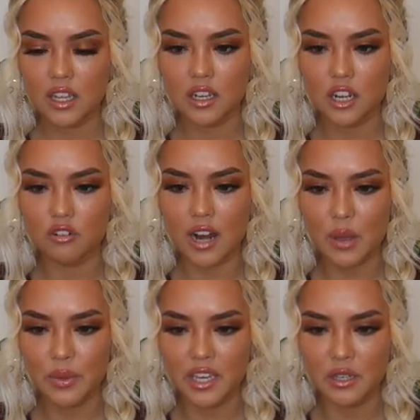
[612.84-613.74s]
they gonna
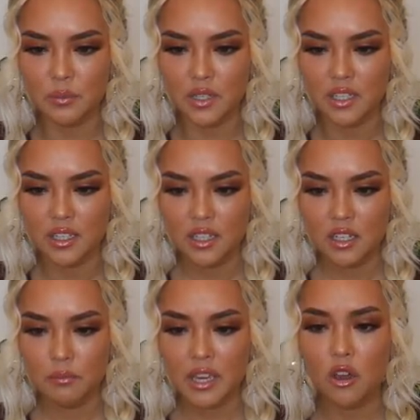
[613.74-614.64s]
grab him?
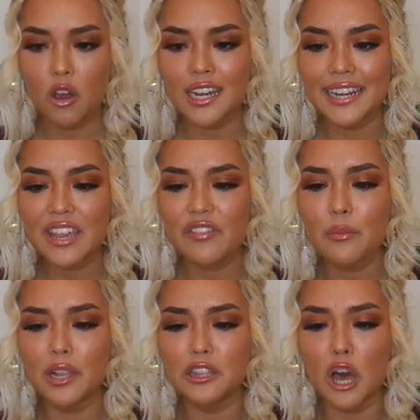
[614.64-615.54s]
My god, leave
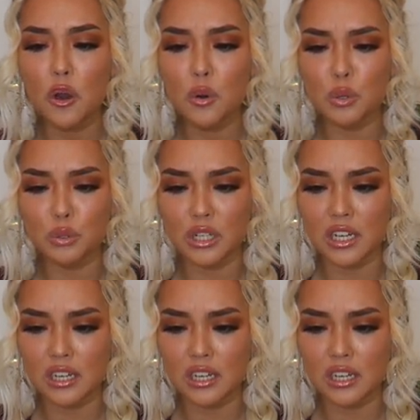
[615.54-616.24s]
him alone!